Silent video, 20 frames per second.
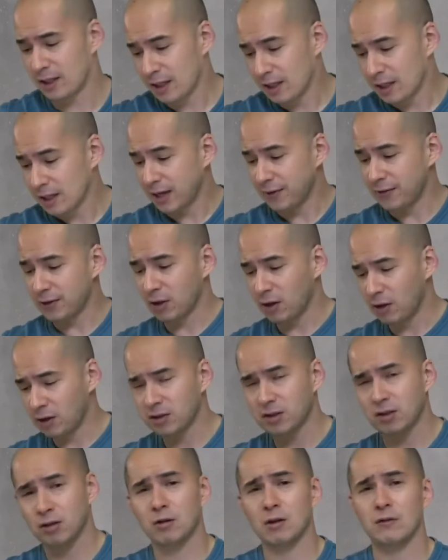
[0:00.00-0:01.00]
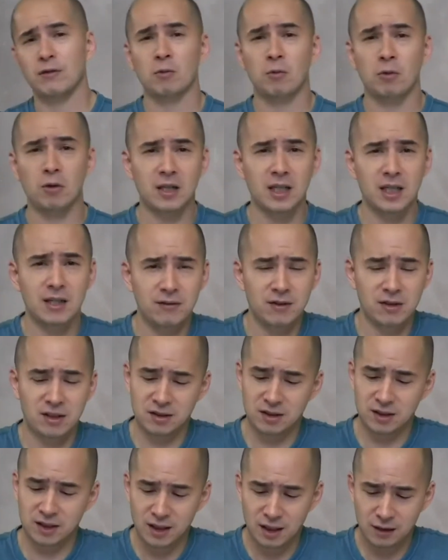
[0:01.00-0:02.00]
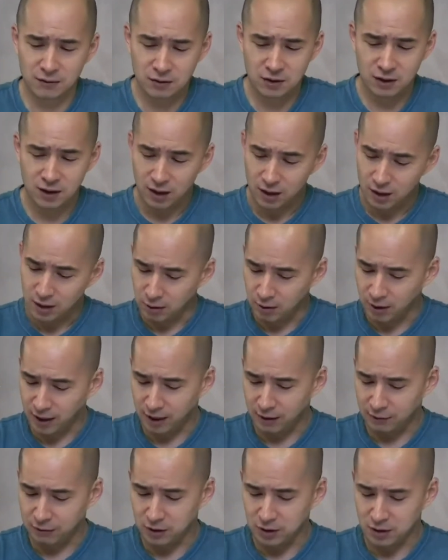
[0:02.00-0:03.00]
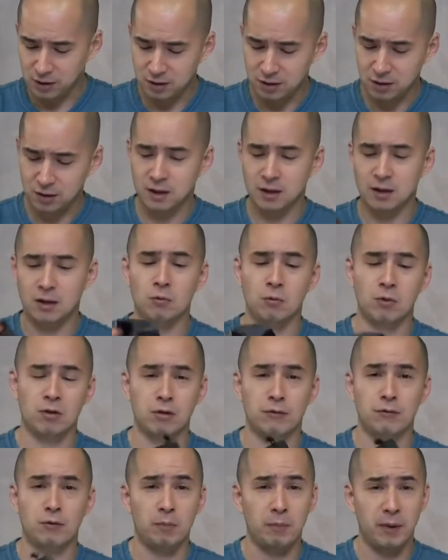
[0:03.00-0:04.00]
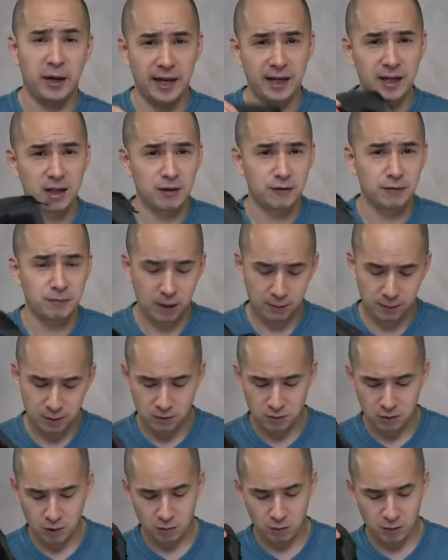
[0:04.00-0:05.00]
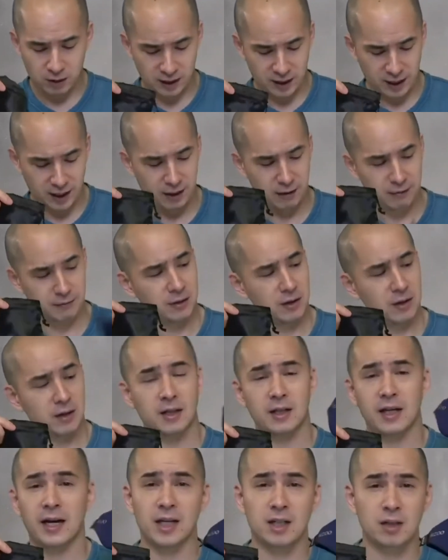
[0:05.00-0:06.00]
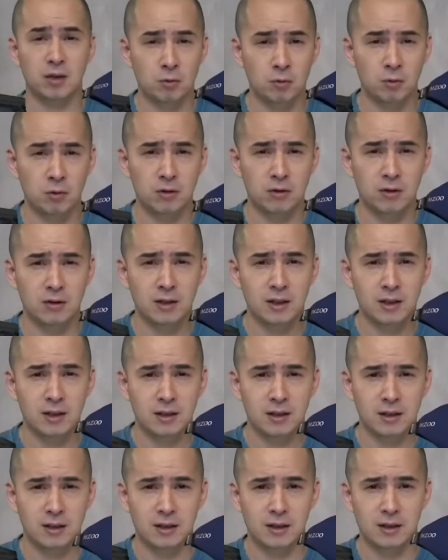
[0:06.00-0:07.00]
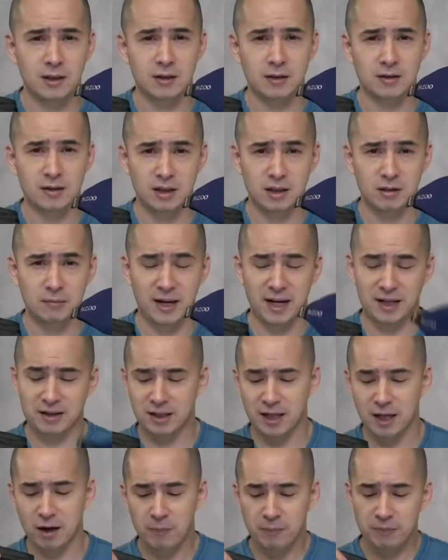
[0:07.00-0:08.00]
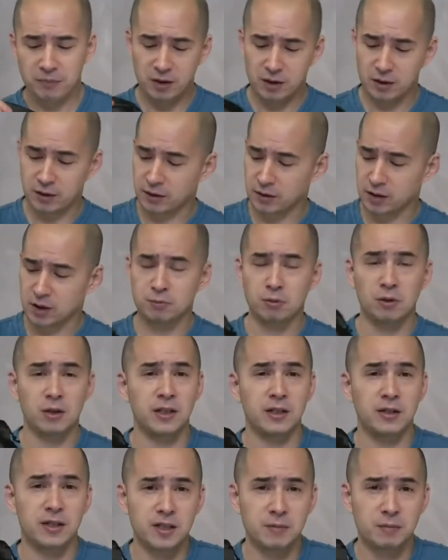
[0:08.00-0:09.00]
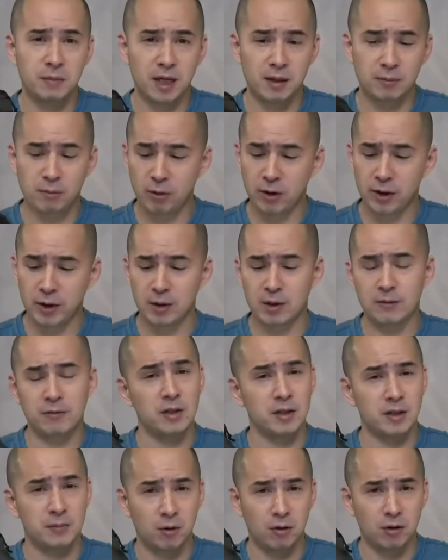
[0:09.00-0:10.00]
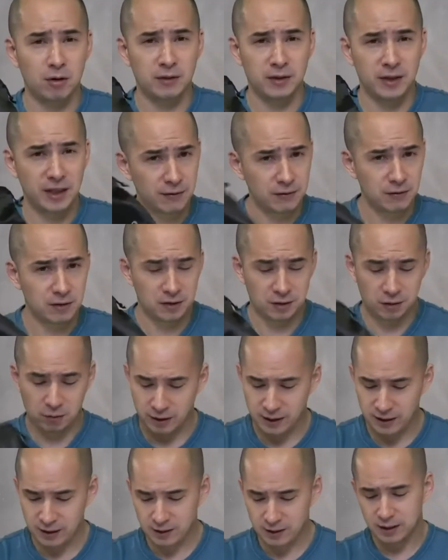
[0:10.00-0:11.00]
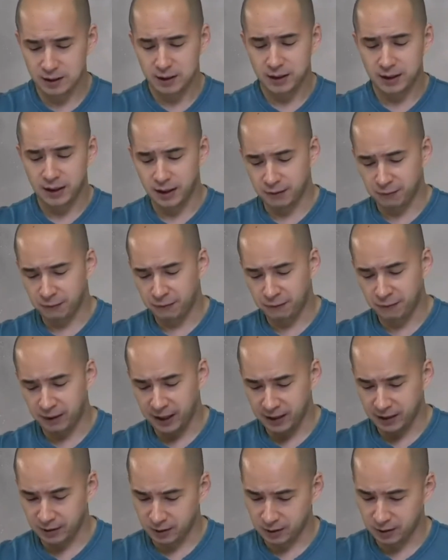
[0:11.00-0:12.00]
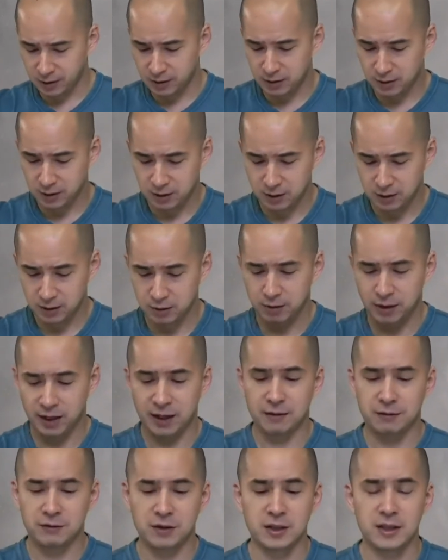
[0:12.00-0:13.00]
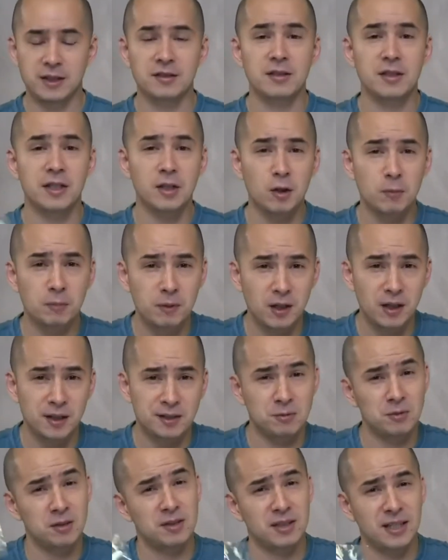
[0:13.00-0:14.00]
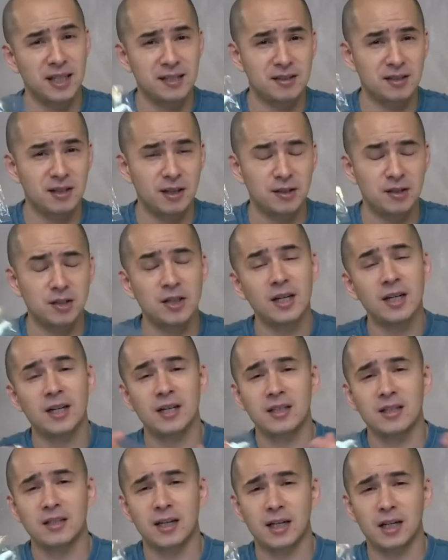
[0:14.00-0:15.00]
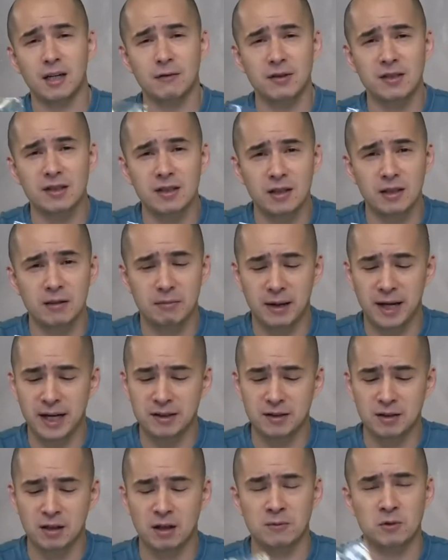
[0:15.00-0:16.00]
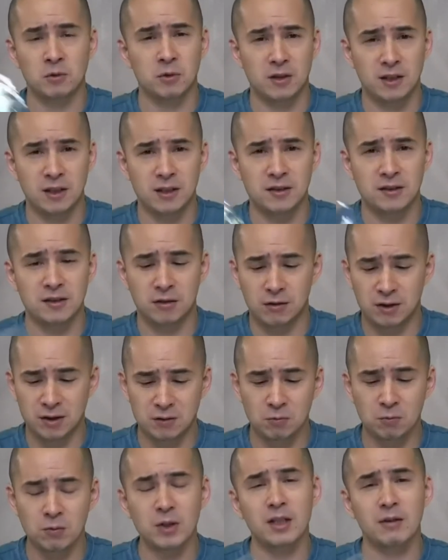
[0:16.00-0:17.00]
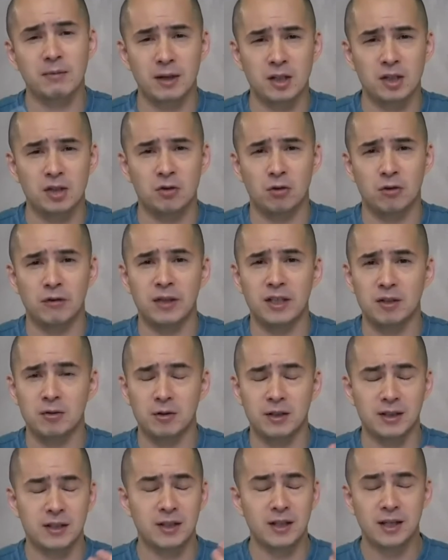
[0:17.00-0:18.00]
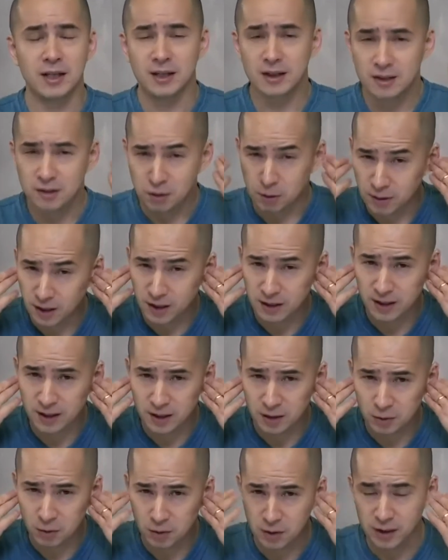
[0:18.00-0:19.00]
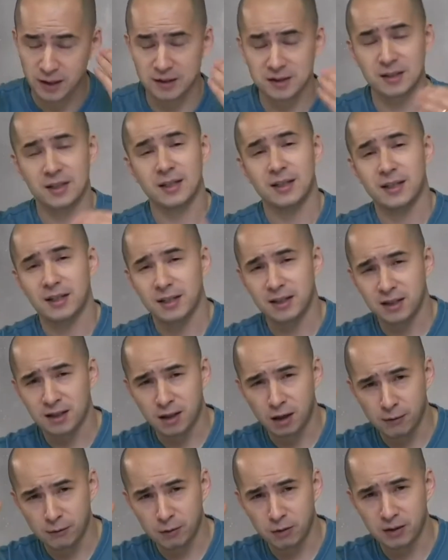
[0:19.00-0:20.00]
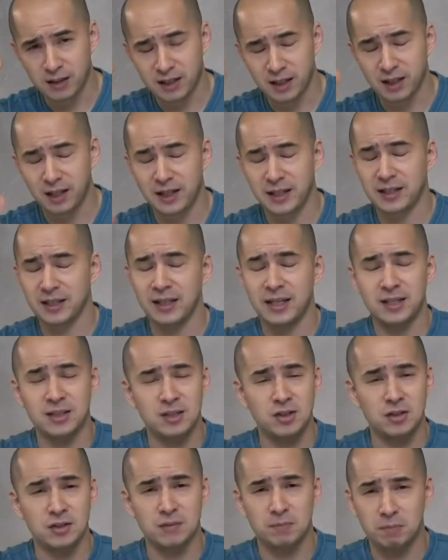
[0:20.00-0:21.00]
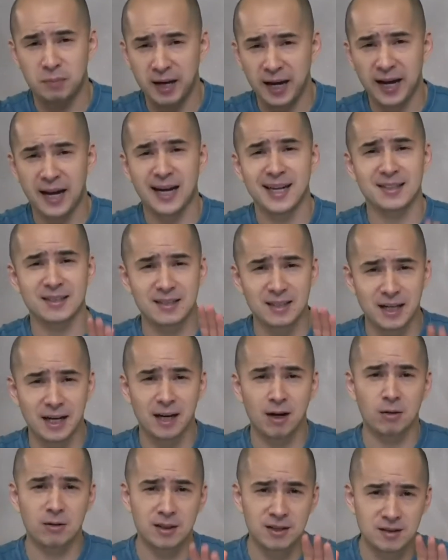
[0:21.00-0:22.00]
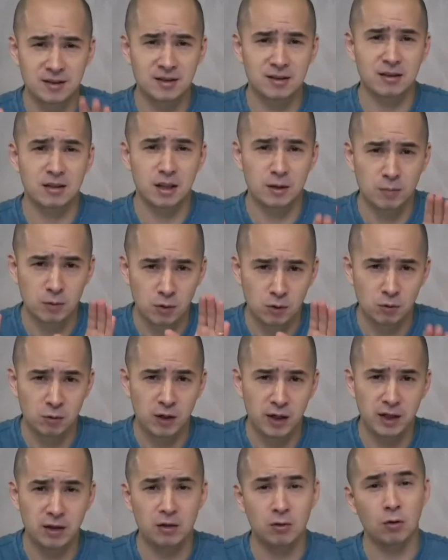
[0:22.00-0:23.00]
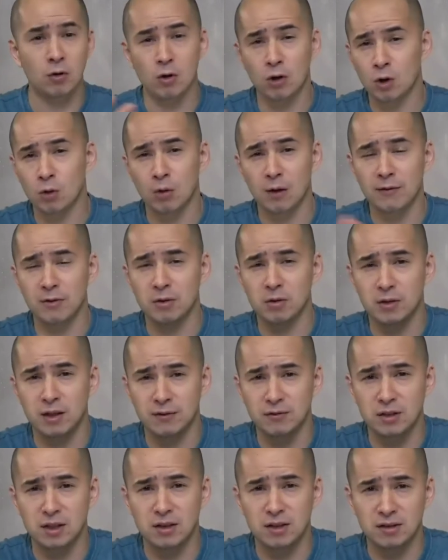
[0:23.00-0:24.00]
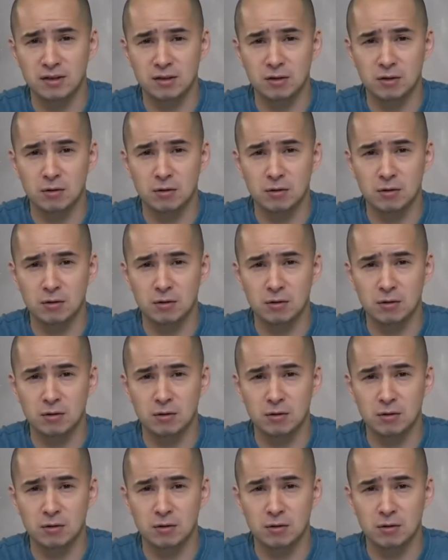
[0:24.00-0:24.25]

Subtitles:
And then also, if you were to give this as a gift, you have this wonderful bag. If maybe you don't want to have the actual sleep mask out, you can just put it in this bad boy, or even as part of a gift. It's great. And finally, you have these earplugs, which is a nice touch. Not every sleep mask comes with this, so this really makes sure that you can tune out any noise, cover any light, and just pass out and sleep great, or whoever you're gifting this to.